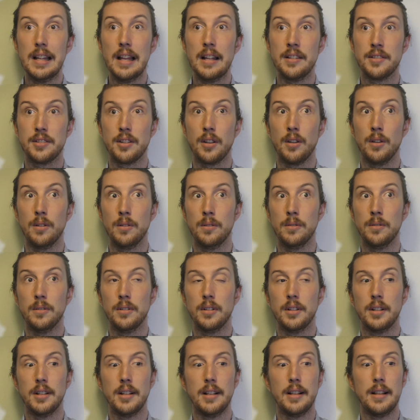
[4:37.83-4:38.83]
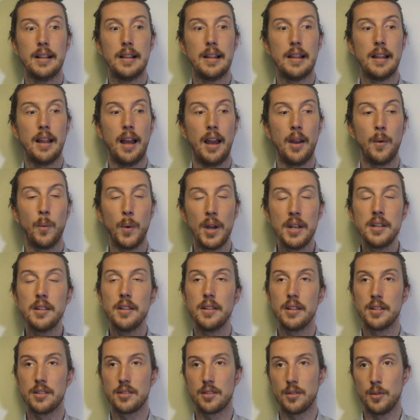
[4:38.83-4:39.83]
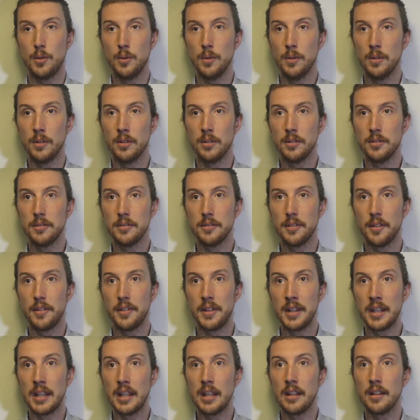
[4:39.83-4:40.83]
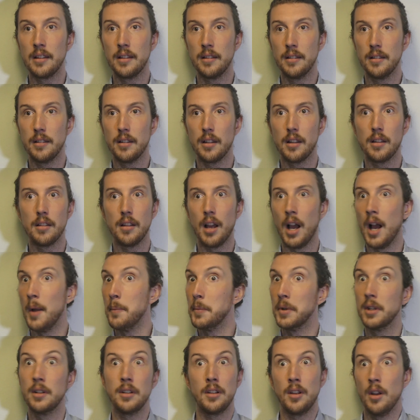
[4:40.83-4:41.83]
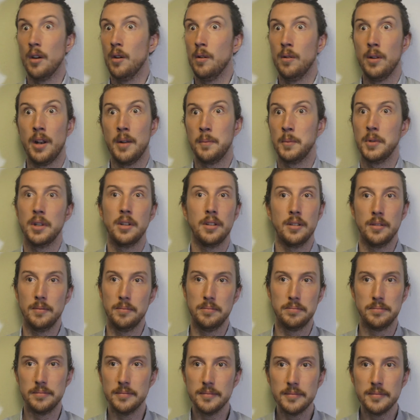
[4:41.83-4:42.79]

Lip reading: And so I went to this school thinking, I'm going to go and I'm going to